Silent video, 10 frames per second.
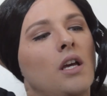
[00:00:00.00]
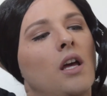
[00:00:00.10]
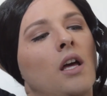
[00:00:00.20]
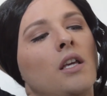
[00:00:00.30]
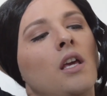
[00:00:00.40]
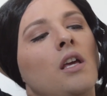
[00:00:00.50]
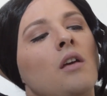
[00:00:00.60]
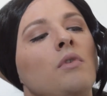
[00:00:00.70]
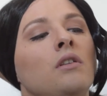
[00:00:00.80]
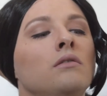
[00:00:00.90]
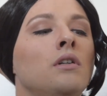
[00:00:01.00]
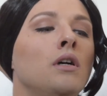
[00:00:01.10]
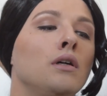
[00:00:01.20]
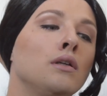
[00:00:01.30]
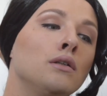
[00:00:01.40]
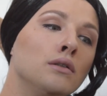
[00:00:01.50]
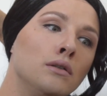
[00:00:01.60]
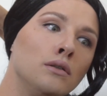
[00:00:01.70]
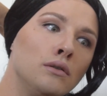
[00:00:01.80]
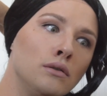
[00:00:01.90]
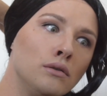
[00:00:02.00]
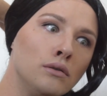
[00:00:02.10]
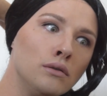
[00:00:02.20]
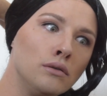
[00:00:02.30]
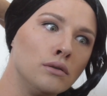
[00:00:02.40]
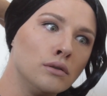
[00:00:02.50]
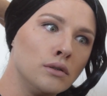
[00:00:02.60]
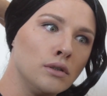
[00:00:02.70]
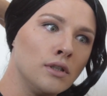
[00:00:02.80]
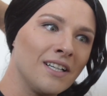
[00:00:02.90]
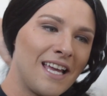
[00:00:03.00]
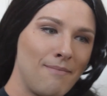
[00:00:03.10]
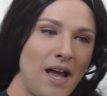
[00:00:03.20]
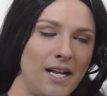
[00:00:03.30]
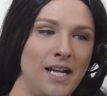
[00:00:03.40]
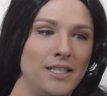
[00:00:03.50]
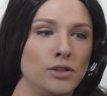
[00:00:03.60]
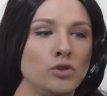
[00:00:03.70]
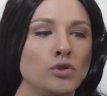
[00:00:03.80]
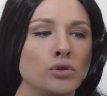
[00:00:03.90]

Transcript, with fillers: I can't be wrong. Okay, bye guys.